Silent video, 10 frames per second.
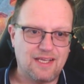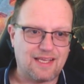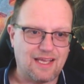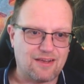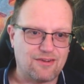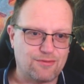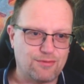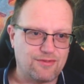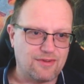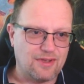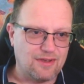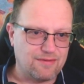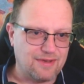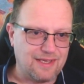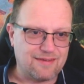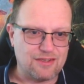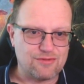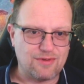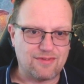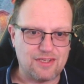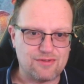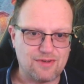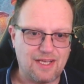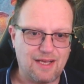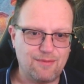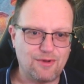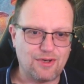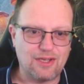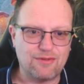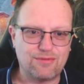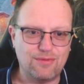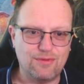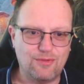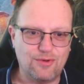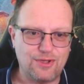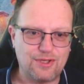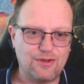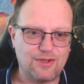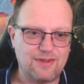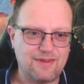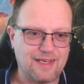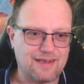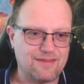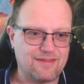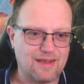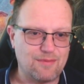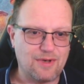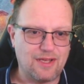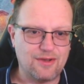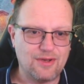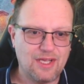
Cactus Preserve, etc. etc. I'm not going to go through them all. You can look in the deck list down below.